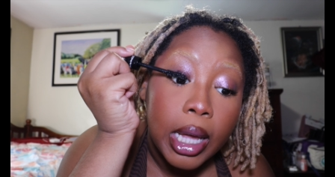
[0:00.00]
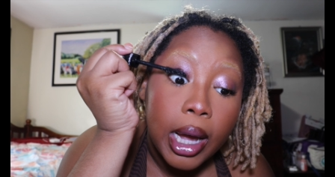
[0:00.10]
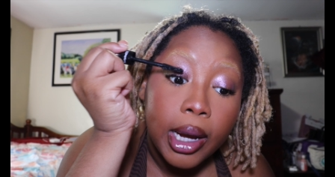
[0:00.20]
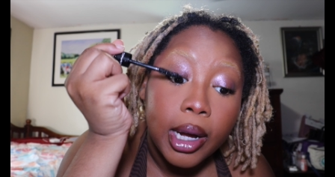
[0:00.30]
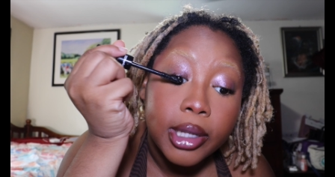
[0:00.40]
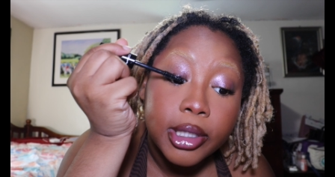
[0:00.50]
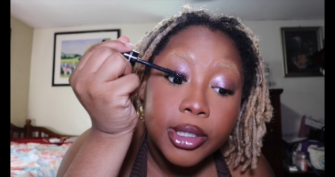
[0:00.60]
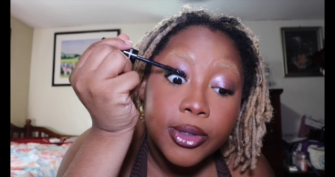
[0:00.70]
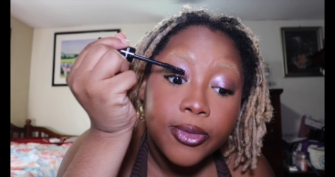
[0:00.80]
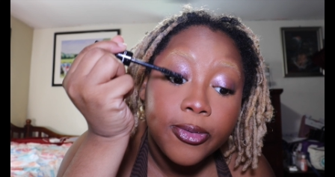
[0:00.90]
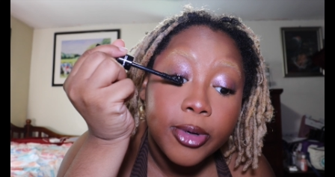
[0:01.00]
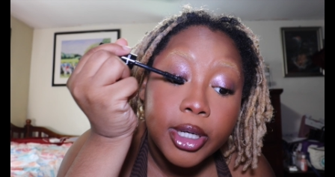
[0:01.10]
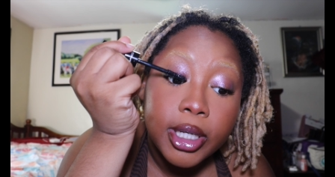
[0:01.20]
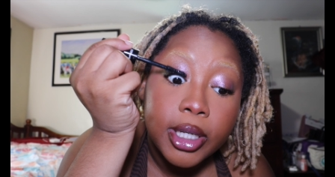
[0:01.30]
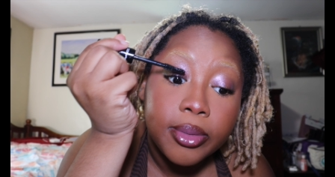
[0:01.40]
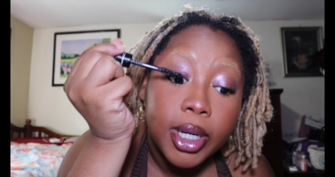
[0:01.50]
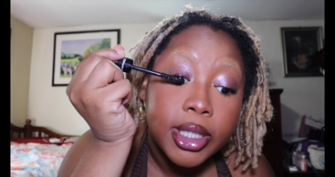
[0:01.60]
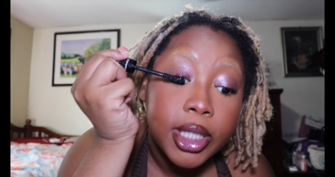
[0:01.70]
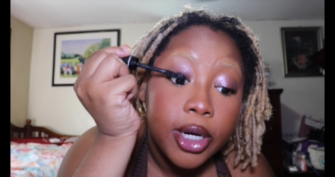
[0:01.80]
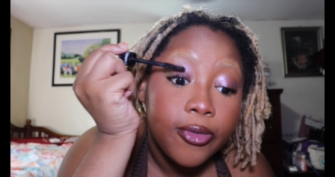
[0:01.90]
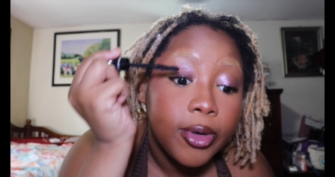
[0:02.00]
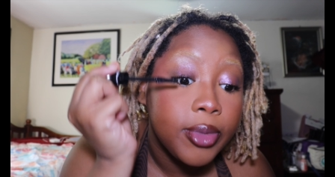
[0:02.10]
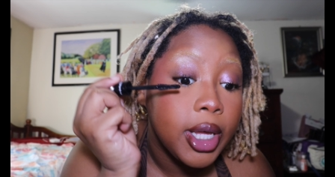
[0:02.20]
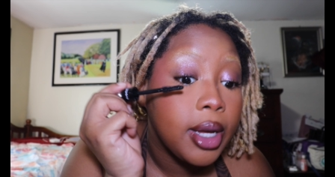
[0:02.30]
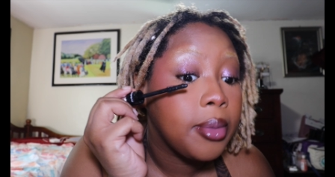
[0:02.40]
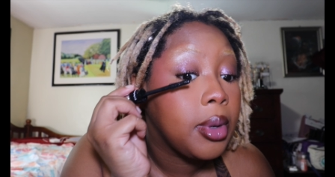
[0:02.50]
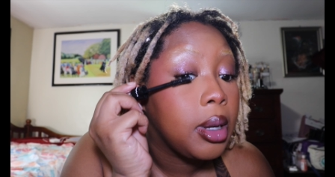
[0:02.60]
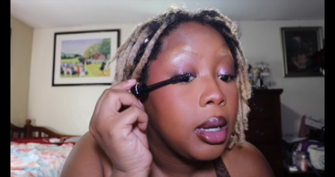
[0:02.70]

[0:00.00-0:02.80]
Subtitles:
I got this free mascara from them,